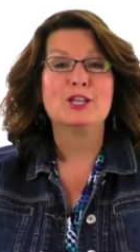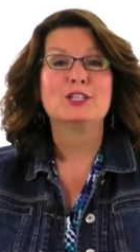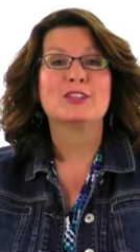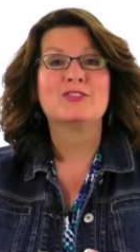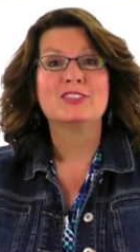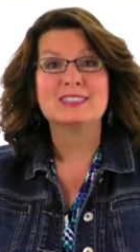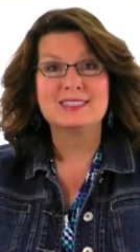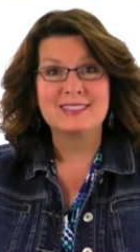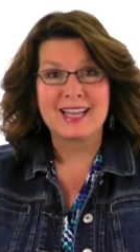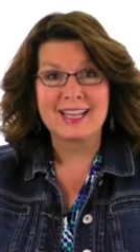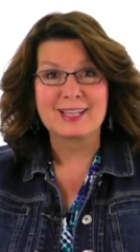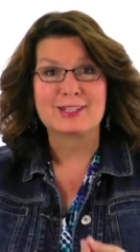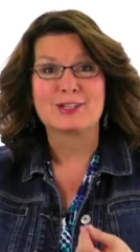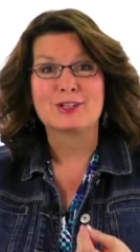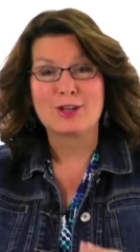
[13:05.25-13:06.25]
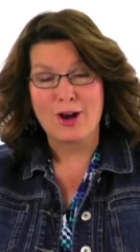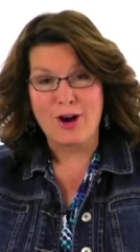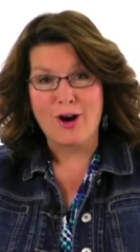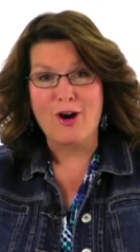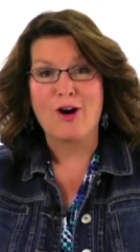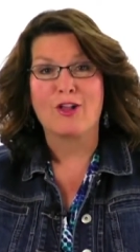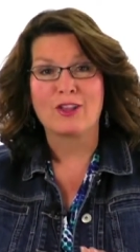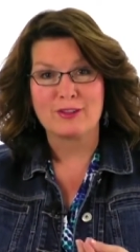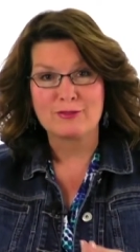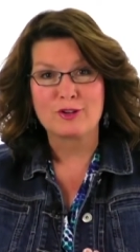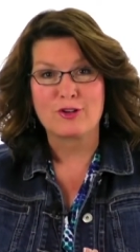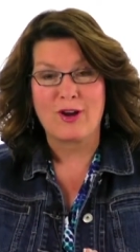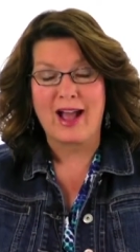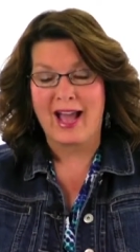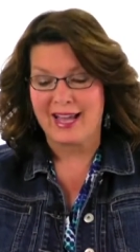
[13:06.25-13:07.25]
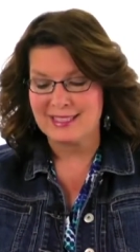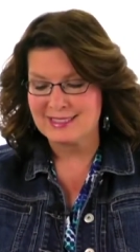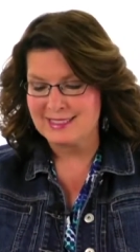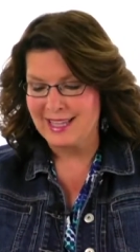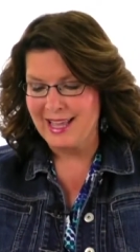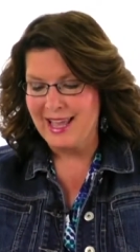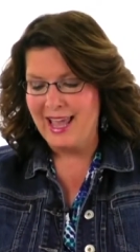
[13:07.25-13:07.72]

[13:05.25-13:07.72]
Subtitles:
to the second call of Christ.